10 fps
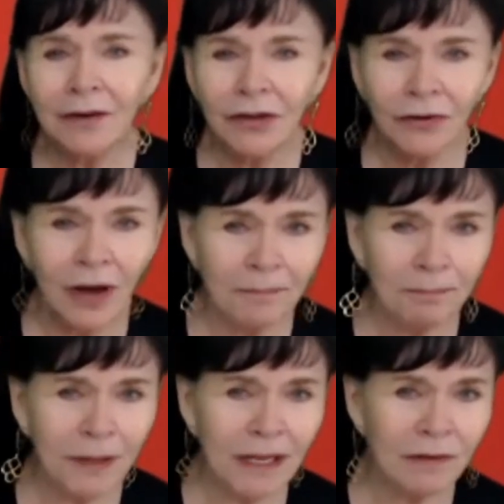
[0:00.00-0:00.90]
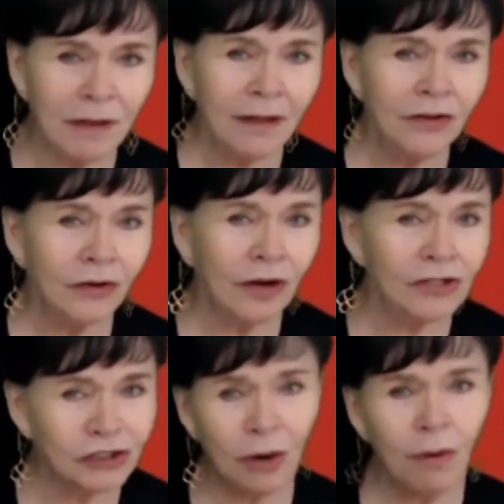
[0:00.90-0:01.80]
You're not being you're a
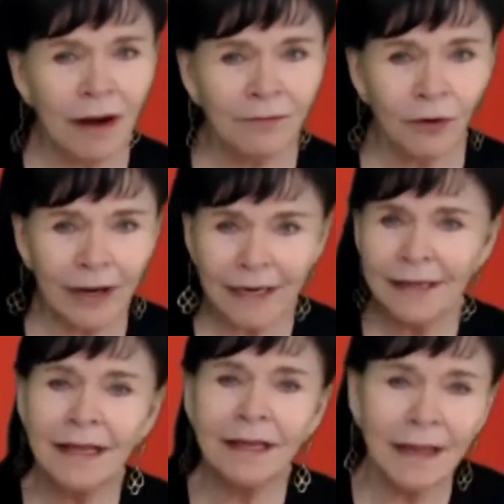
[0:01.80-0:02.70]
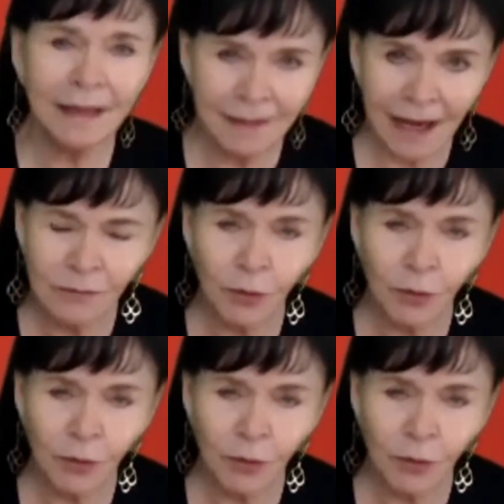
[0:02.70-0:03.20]
show off or anything like that,